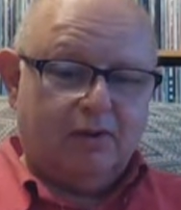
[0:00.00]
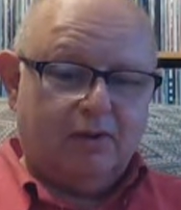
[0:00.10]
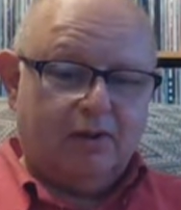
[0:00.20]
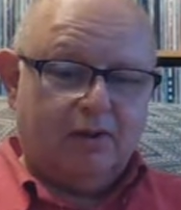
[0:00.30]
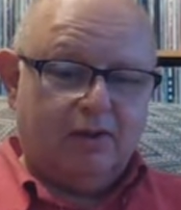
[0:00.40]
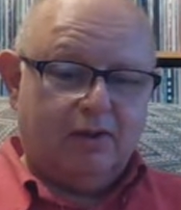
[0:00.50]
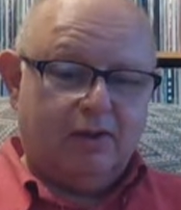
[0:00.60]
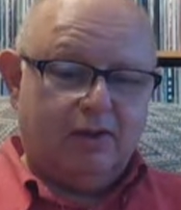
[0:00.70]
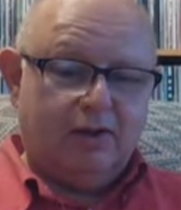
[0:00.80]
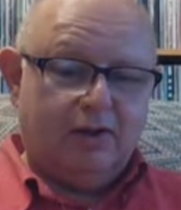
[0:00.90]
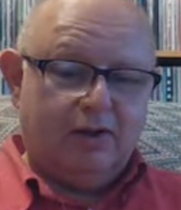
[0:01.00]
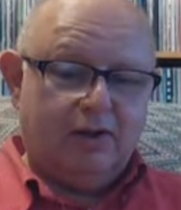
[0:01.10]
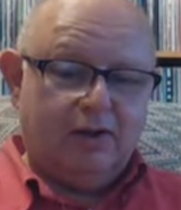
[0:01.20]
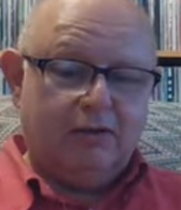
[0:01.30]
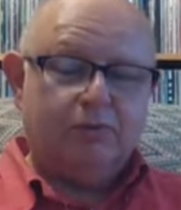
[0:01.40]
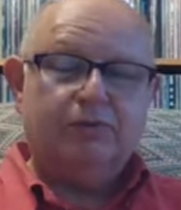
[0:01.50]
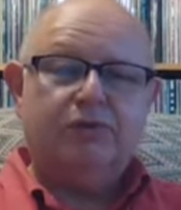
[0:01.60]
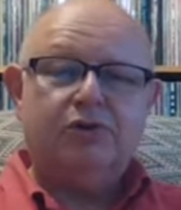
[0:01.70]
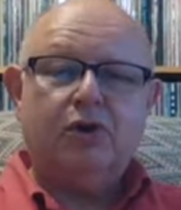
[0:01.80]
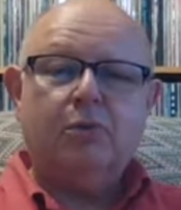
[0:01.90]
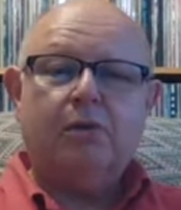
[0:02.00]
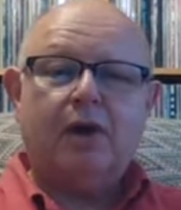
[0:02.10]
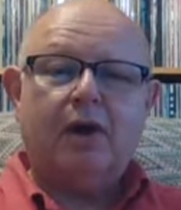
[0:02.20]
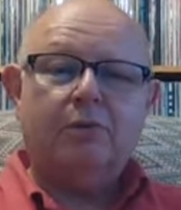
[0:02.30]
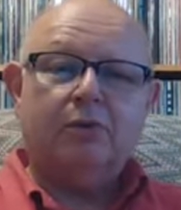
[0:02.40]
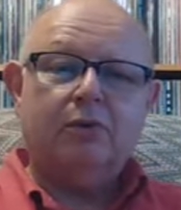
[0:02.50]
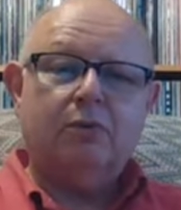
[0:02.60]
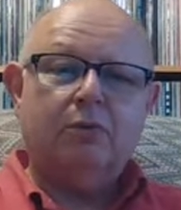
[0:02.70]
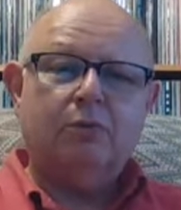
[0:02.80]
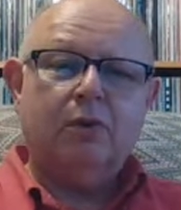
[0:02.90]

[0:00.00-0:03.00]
and the leader was Joe Brown, who